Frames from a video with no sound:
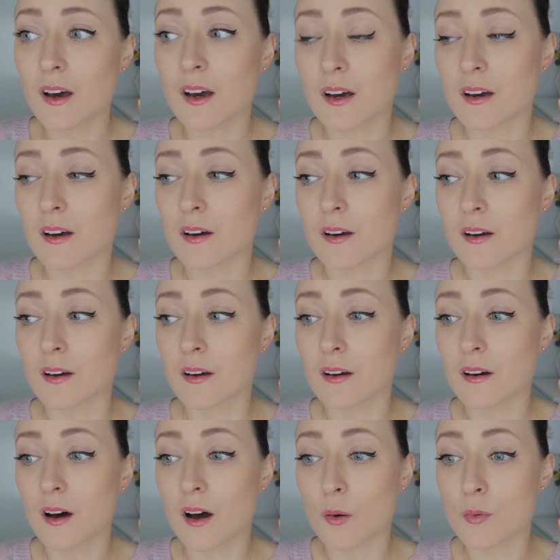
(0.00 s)
Uh,
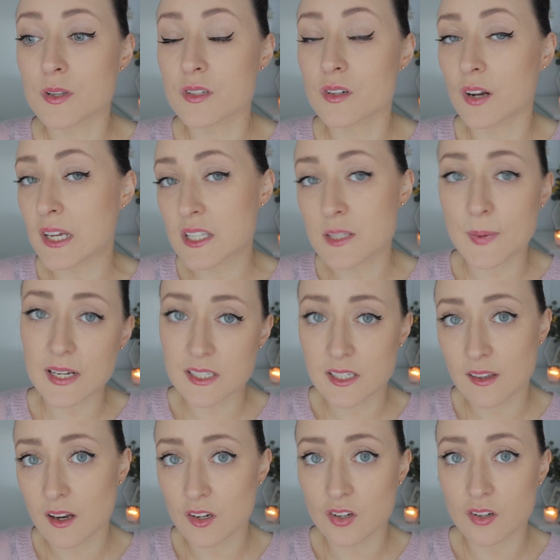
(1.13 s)
I was not expecting
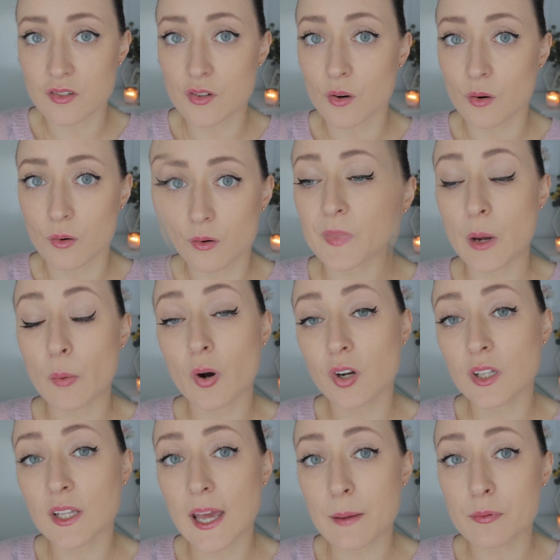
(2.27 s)
that news at all. They were
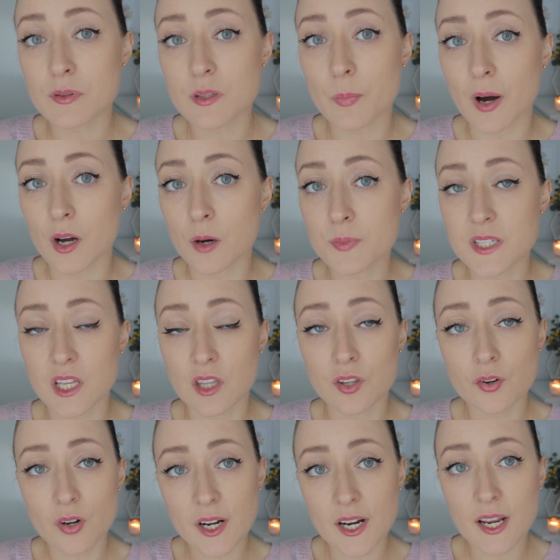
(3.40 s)
only able to biopsy
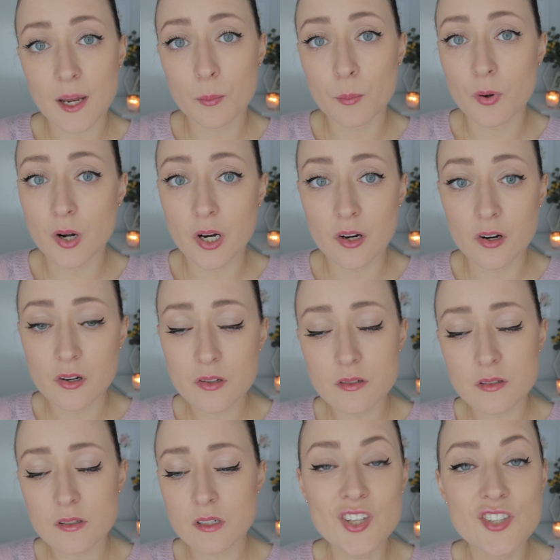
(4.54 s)
three
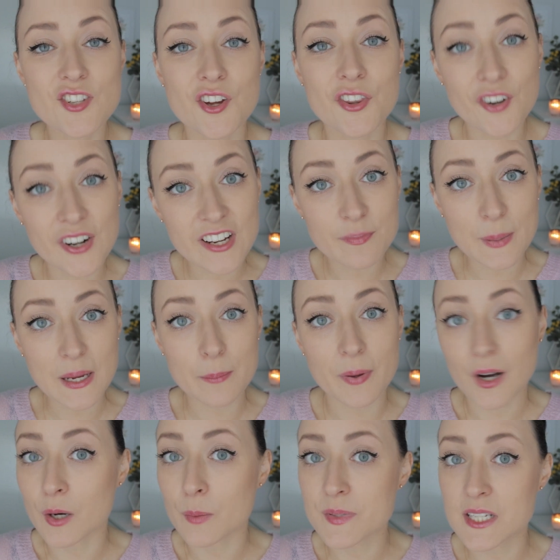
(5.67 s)
embryos. So three have been
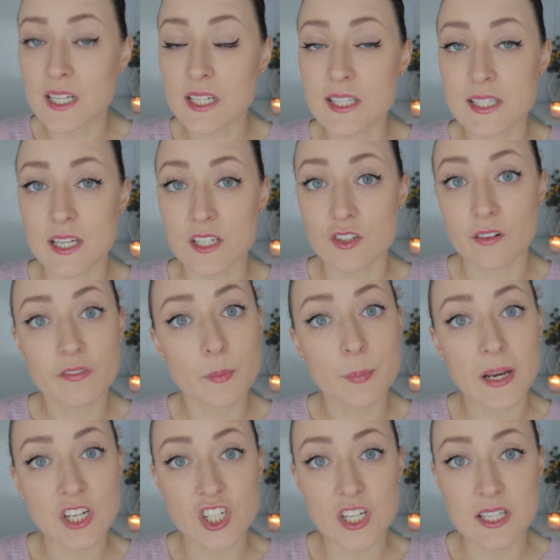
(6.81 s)
biopsied and sent off for
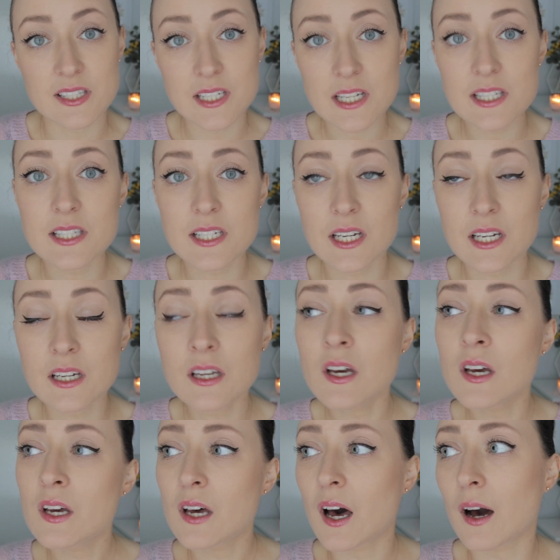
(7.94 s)
PGS testing.
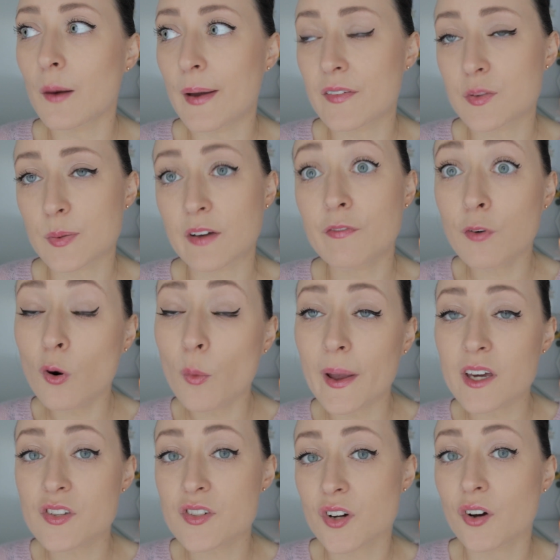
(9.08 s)
Uh, we have to wait four
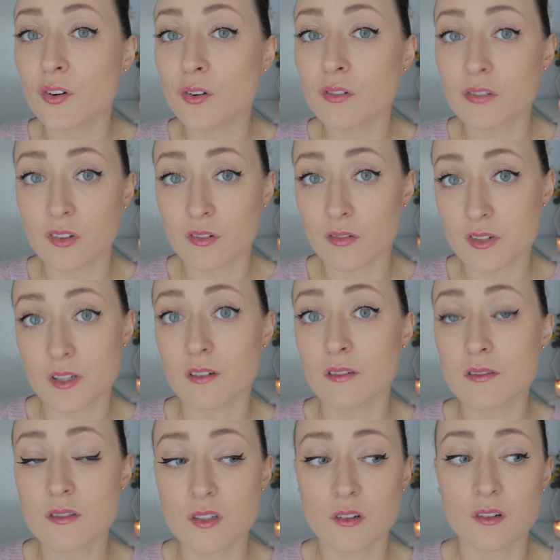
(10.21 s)
weeks total for the
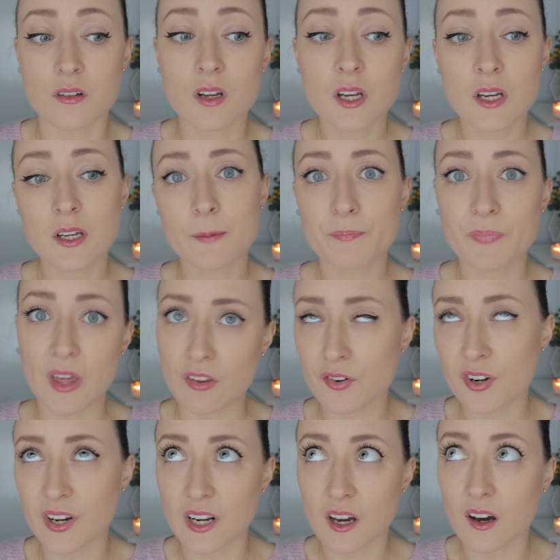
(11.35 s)
results, so now
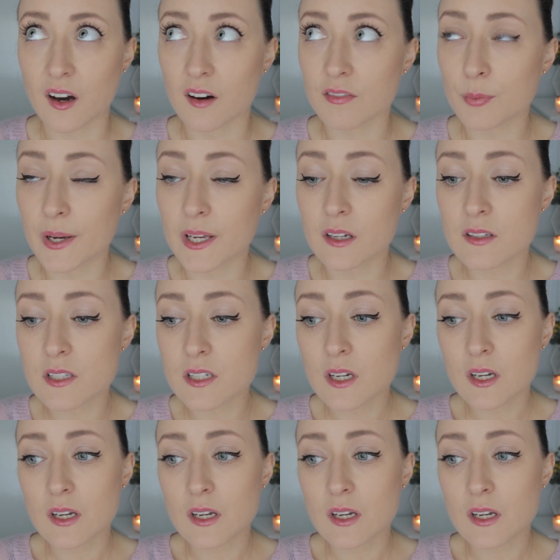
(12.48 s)
three and a half weeks.